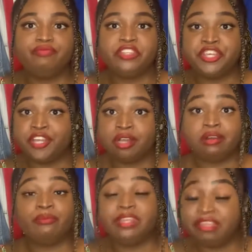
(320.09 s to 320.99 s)
You know,
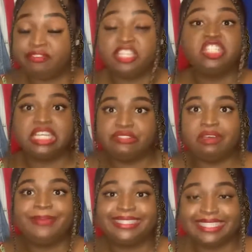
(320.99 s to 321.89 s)
we live in a
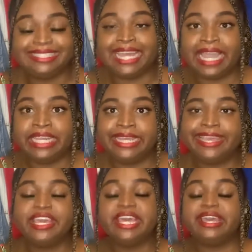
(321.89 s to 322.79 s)
transphobic society.
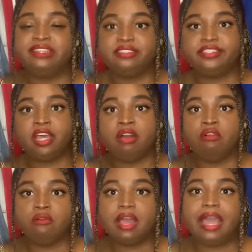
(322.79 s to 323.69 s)
And
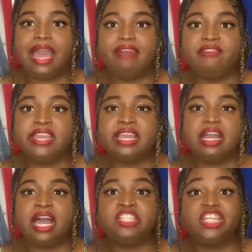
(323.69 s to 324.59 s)
so having
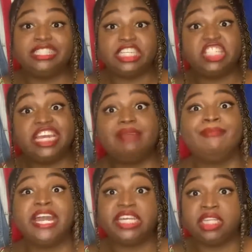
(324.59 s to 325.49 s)
transitioning
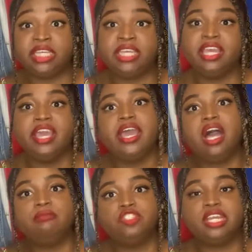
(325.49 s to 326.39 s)
medically
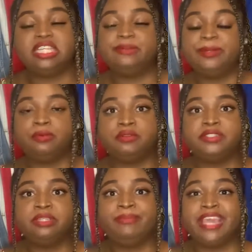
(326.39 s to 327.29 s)
helps trans people
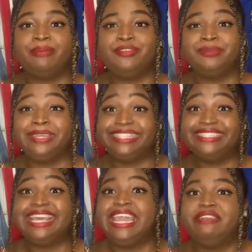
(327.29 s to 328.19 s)
to be able to be
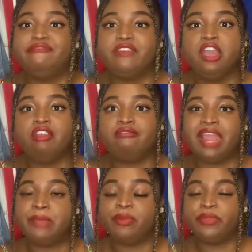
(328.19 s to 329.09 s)
safe,
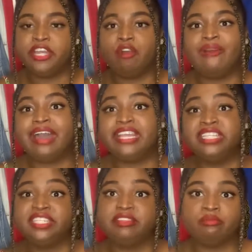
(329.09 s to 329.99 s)
right? When we go out
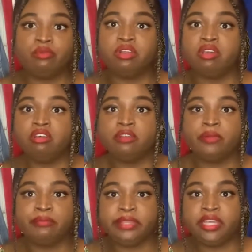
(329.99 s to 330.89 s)
into the world,
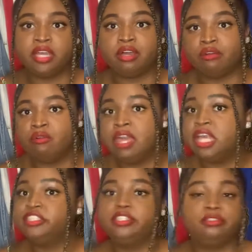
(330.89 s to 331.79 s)
when we go
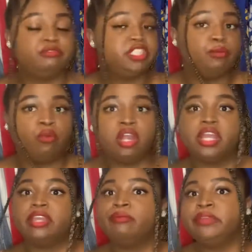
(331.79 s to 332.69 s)
to
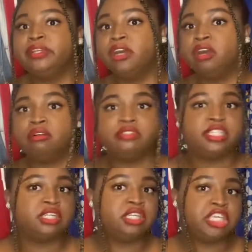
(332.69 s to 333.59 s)
work and we go
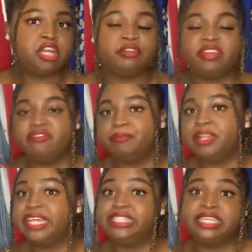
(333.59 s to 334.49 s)
to, you know, different
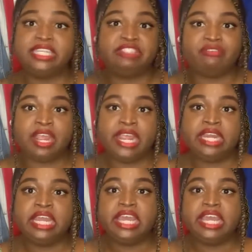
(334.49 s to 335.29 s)
places, right?